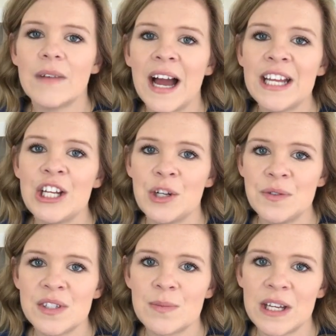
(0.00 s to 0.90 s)
I
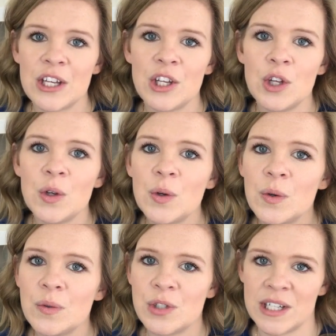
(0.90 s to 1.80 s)
used to be
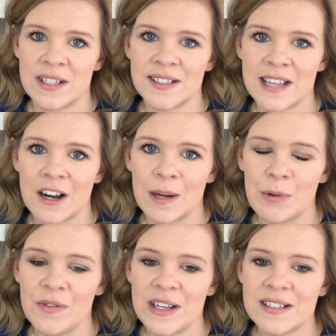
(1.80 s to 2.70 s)
huge into scary
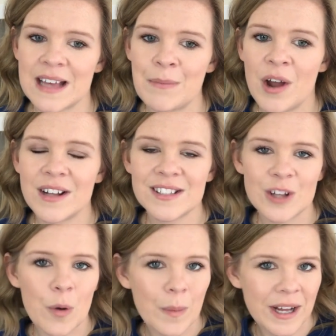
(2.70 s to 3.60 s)
movies. I'm not
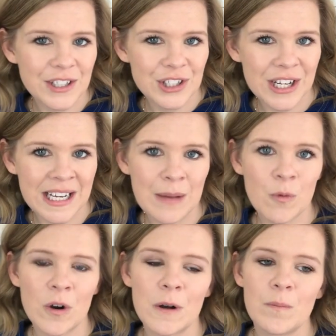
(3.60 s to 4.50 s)
so much
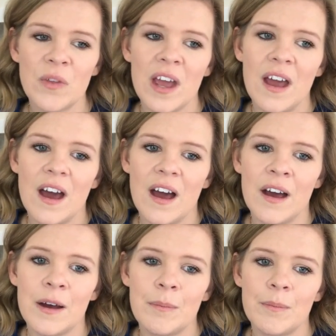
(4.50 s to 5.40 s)
anymore.
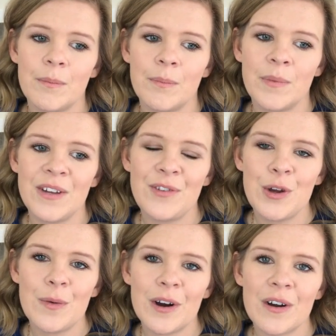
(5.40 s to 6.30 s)
Um, but if
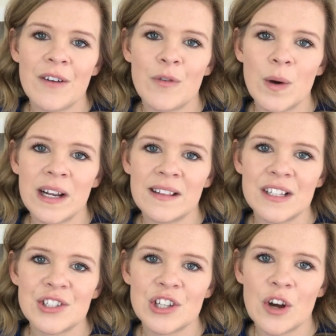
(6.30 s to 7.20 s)
you are avoiding
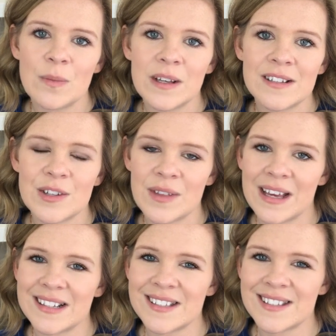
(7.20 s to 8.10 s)
this show because you
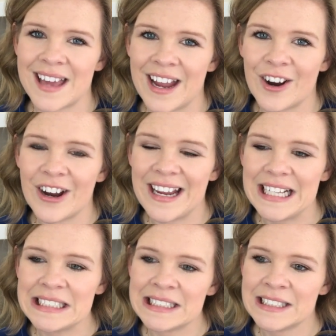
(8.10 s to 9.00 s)
think it's scary,